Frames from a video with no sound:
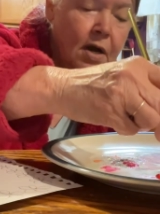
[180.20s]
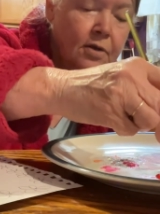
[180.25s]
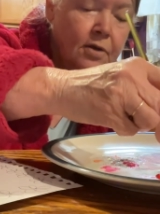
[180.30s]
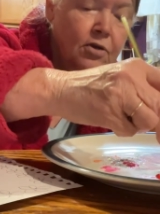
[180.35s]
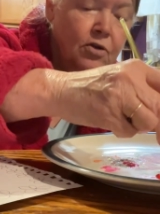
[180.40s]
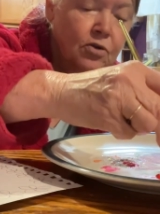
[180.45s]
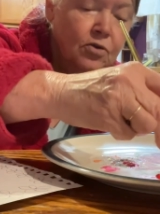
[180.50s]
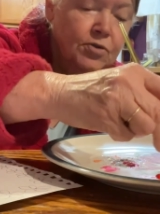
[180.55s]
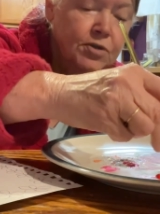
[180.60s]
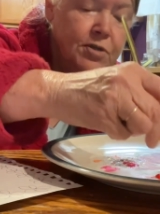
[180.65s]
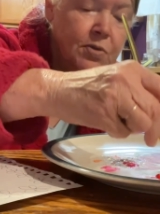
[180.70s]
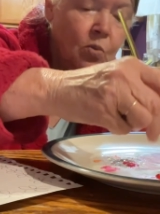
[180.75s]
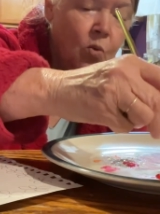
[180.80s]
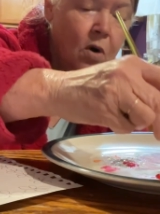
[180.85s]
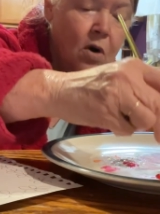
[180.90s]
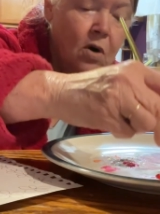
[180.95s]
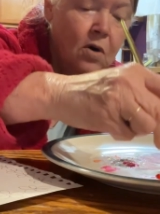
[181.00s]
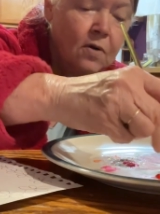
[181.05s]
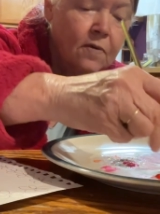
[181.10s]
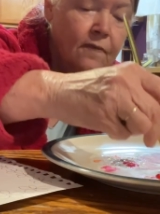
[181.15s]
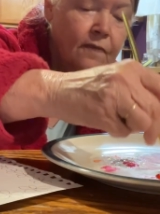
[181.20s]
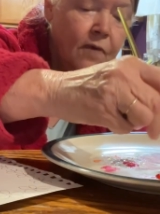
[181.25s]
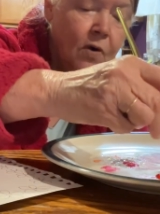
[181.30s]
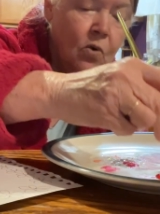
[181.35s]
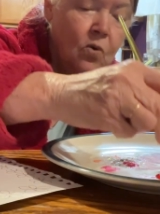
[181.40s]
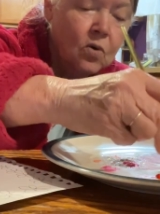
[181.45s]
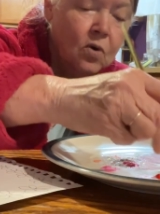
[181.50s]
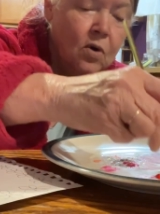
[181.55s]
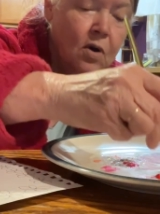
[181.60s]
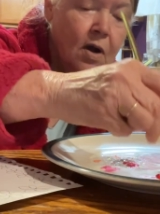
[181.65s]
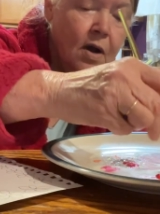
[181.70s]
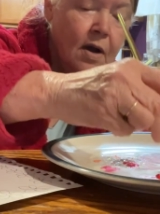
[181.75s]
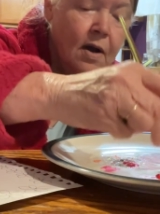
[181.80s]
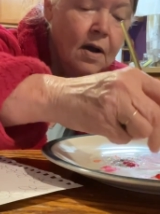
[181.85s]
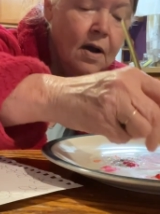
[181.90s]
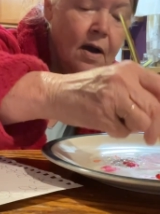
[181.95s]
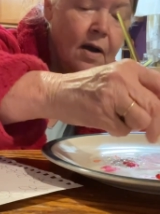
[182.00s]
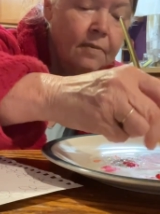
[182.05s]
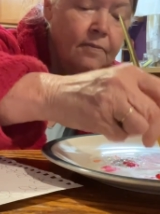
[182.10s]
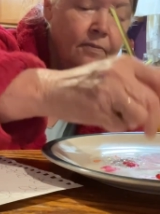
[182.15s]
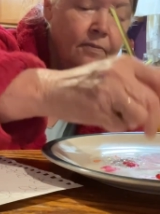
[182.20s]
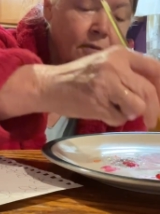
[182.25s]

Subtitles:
used to work for, I